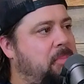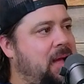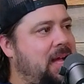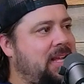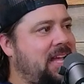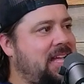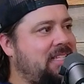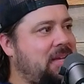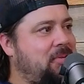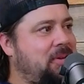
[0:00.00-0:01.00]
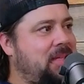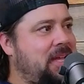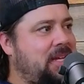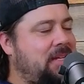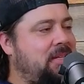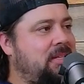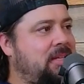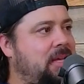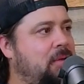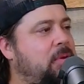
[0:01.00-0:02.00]
a podcast that we're like,
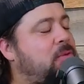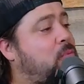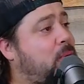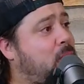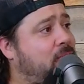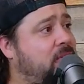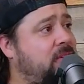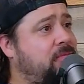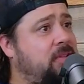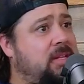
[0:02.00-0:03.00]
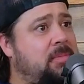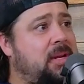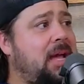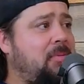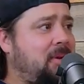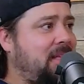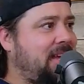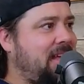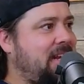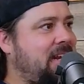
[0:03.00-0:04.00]
I know. We, we were 50 50, but now we're like
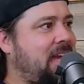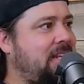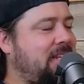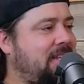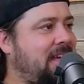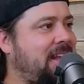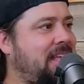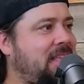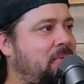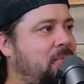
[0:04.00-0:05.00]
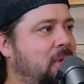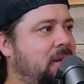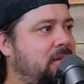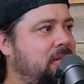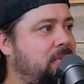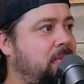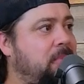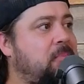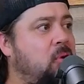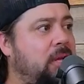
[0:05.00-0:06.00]
kind of 90 10 on that we want to do. It'd
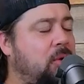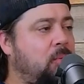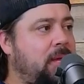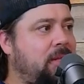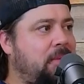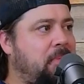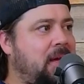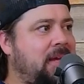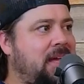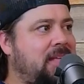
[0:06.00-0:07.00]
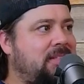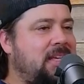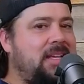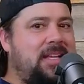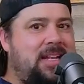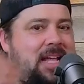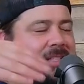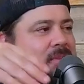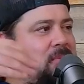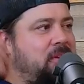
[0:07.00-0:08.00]
be more like a weekly podcast, mm. not
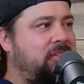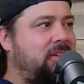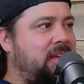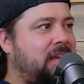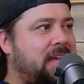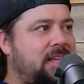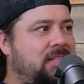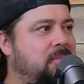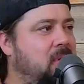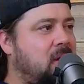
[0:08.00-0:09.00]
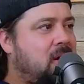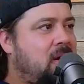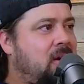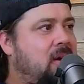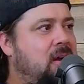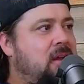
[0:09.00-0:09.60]
so much ASMR.